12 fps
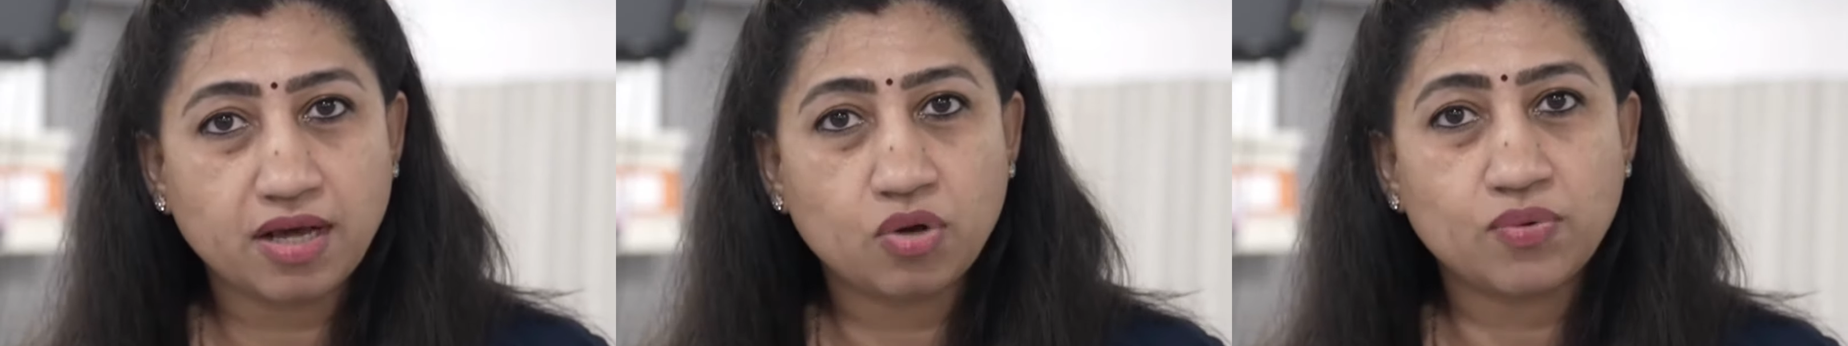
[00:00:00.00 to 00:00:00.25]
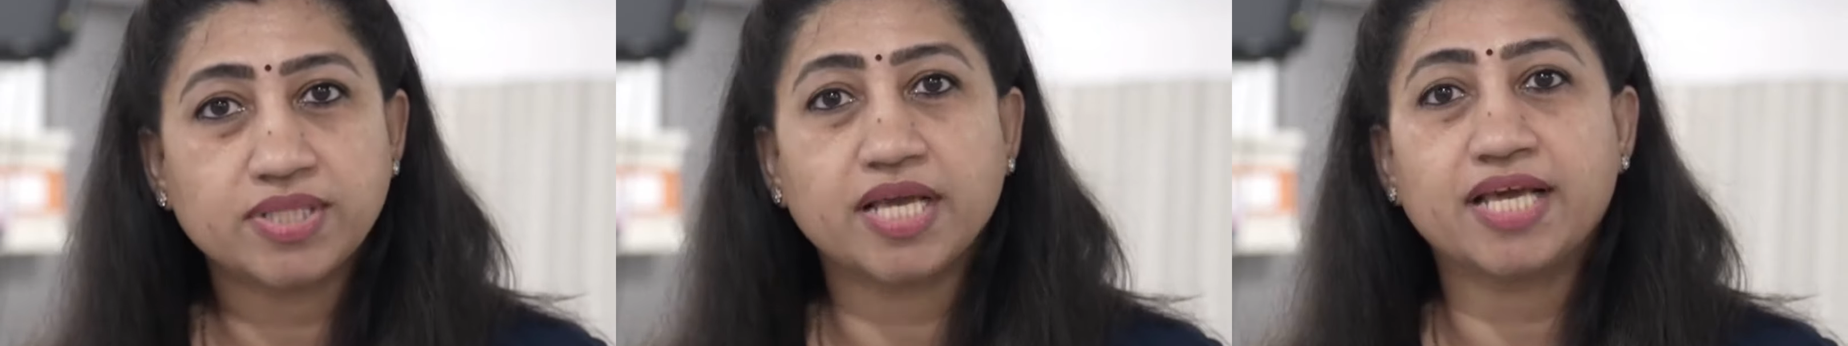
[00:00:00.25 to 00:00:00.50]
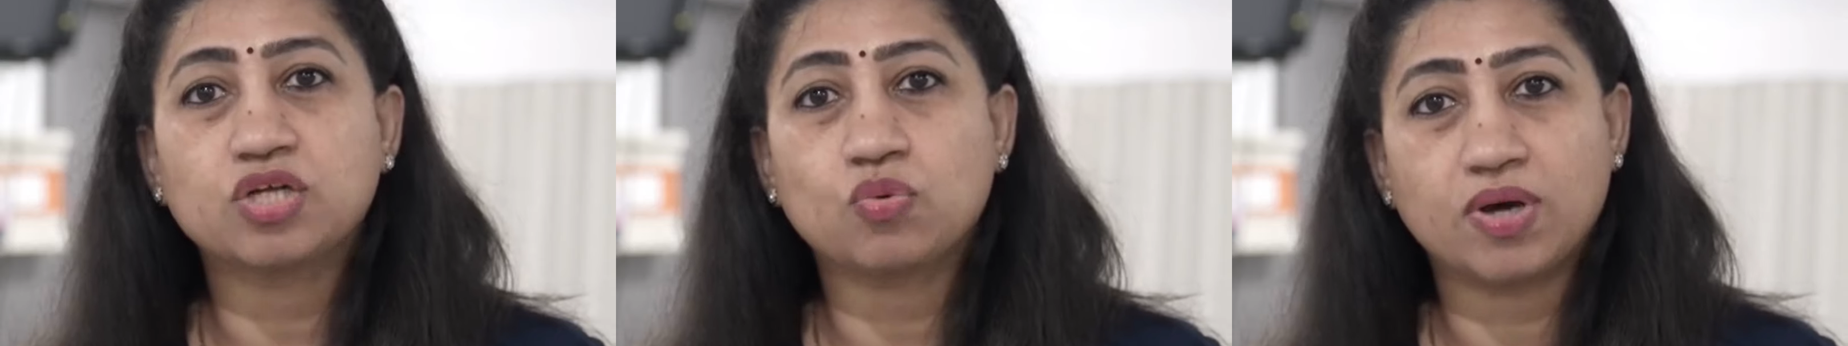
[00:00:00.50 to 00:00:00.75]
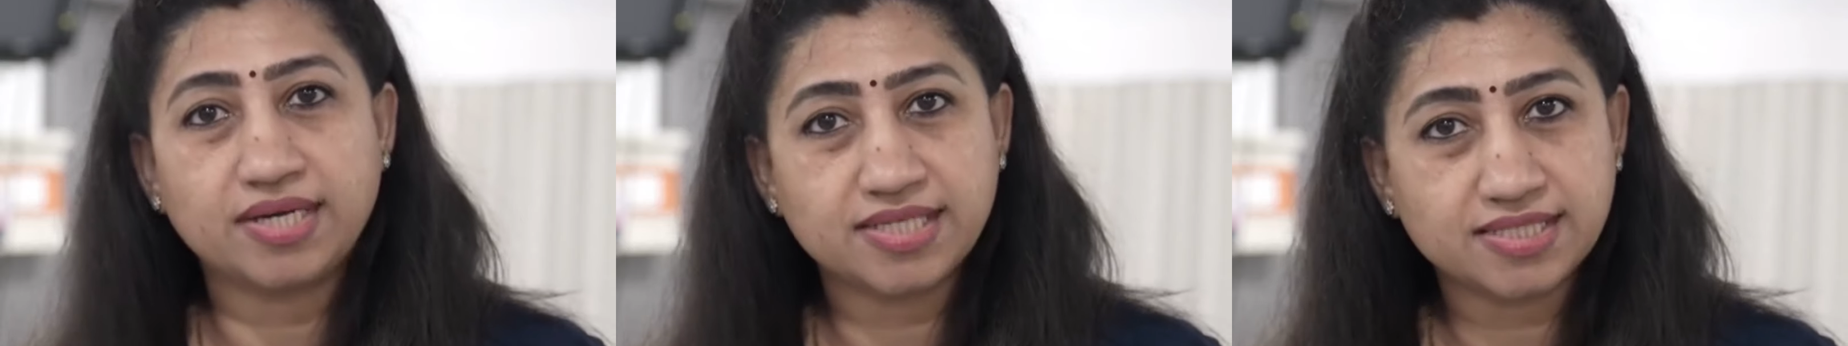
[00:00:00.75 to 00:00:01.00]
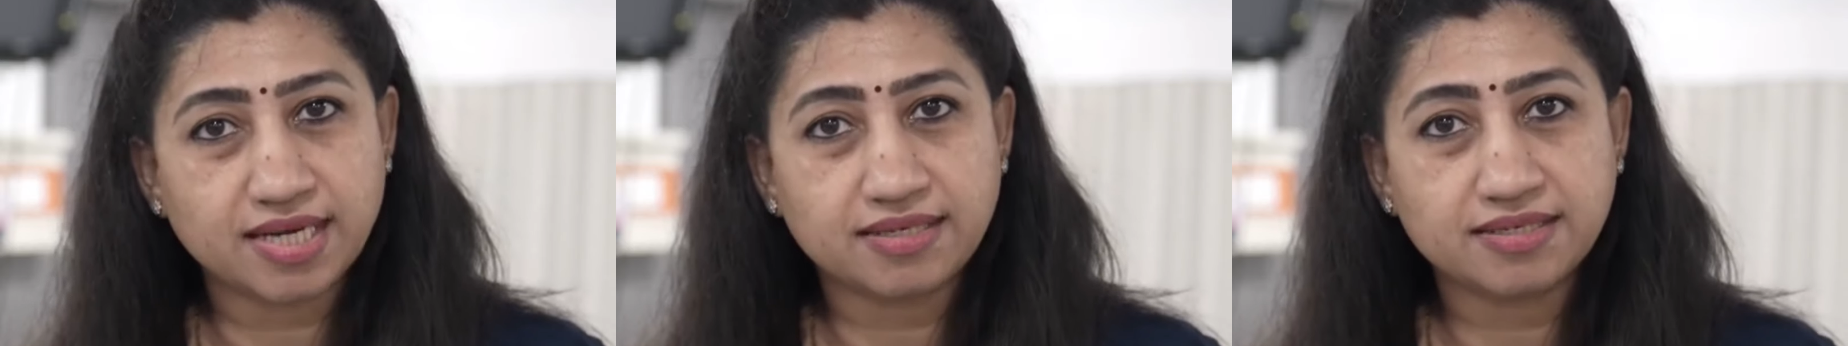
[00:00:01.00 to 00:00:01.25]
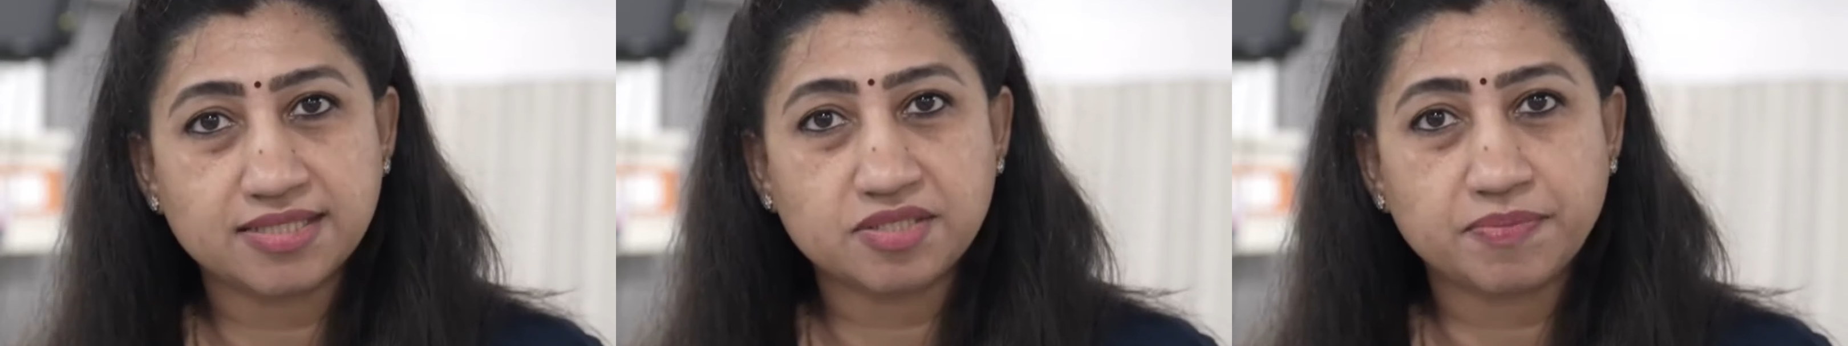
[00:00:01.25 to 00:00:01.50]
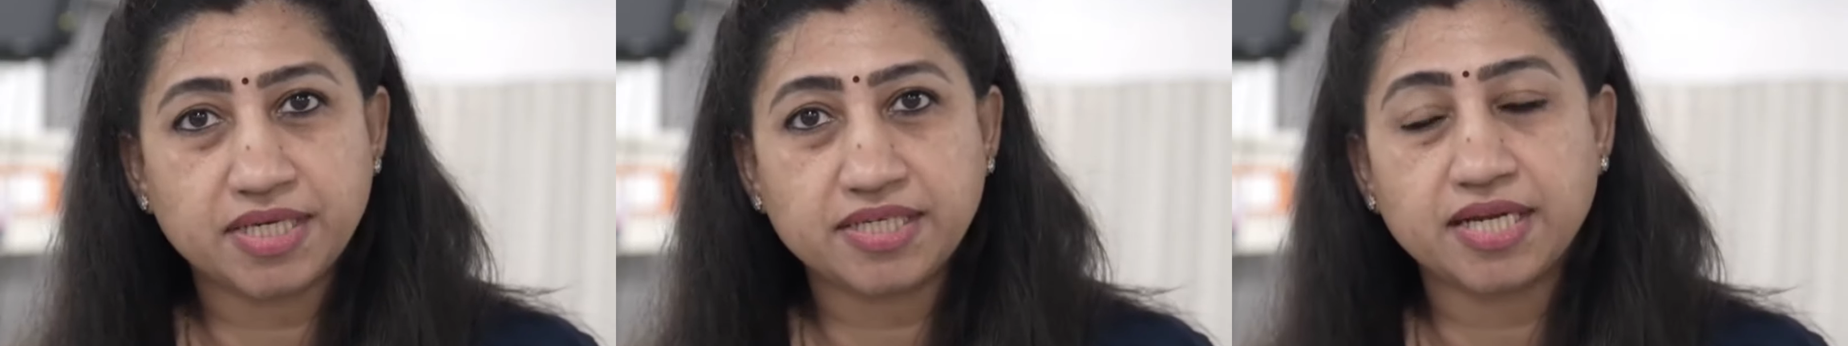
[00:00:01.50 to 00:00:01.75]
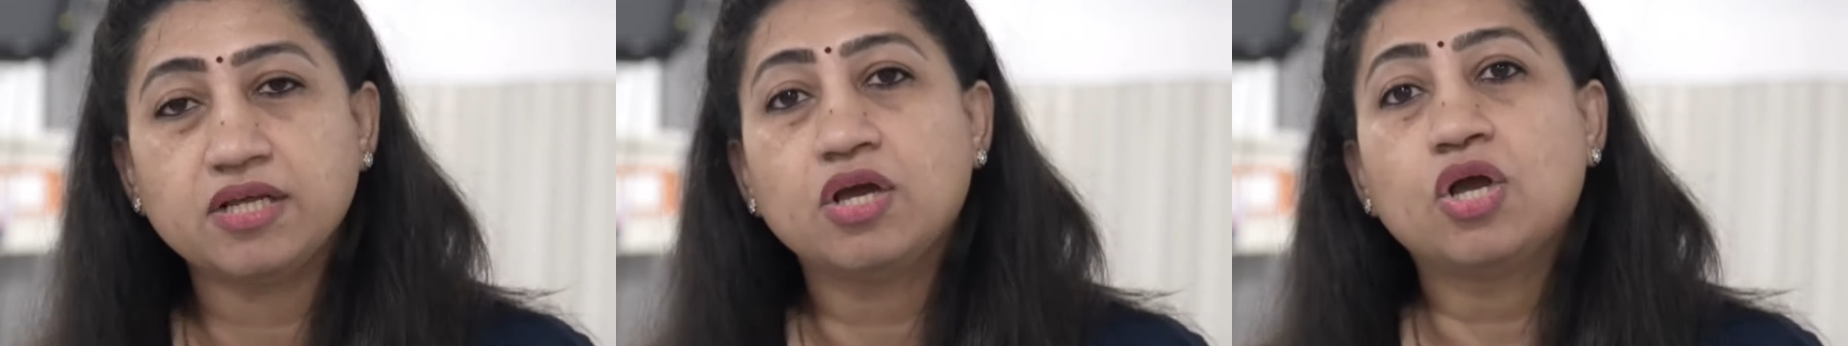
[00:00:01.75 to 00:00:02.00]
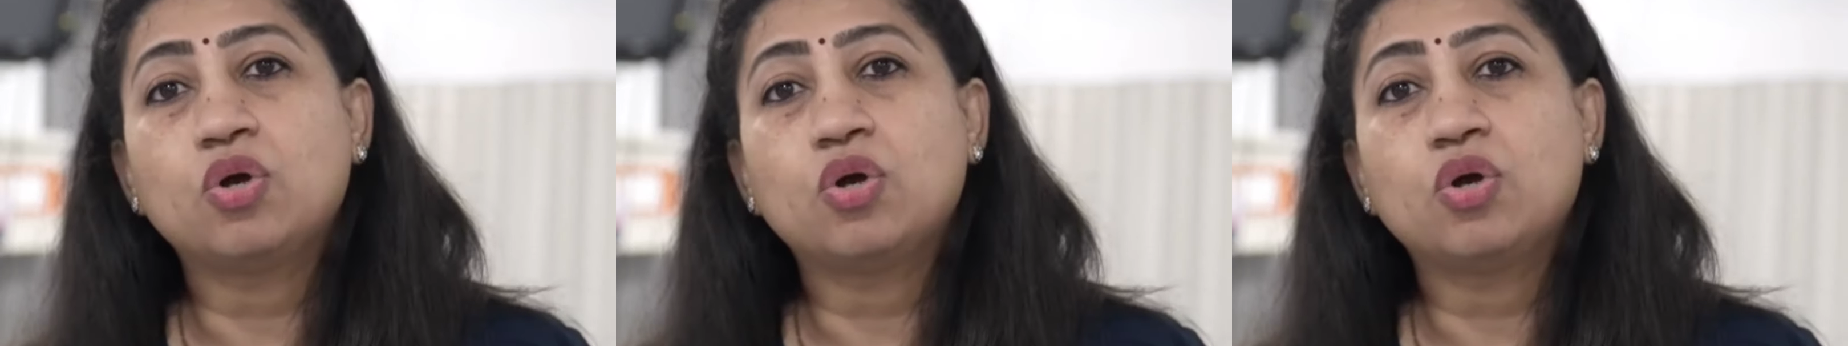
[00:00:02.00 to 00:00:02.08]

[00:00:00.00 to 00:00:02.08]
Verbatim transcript: How are the air quality standards maintained?